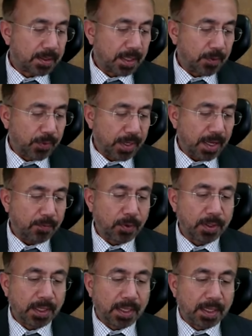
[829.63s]
Then we have
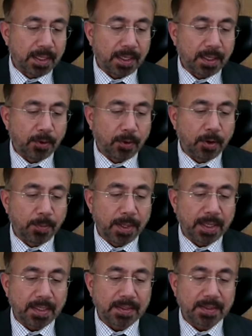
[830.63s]
got nearly all men
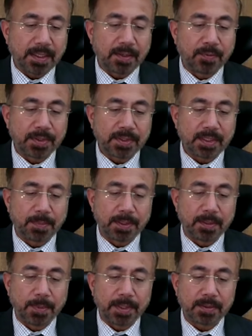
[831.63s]
can stand adversity, but
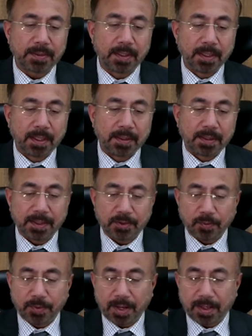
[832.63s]
the best, the test
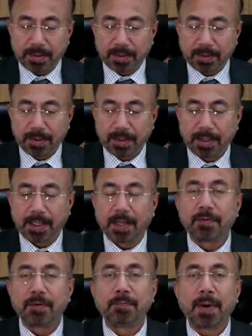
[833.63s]
of character,
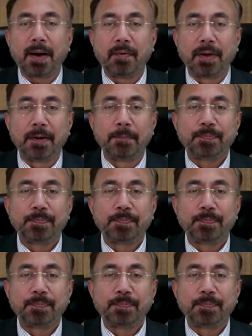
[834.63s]
give him power.